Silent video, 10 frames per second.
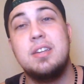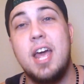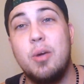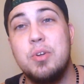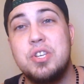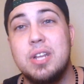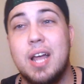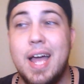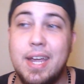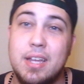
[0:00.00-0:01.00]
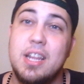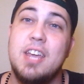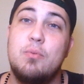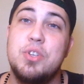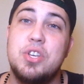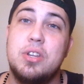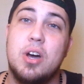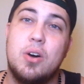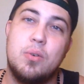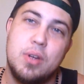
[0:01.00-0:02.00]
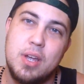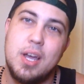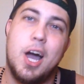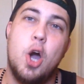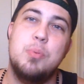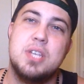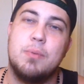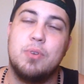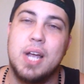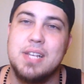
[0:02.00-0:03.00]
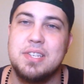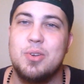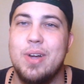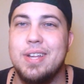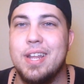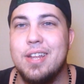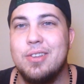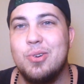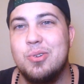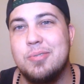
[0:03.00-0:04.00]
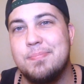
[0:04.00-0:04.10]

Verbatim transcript: Take what you like, leave what you don't. I hope it's helpful, guys. Let's go ahead and get into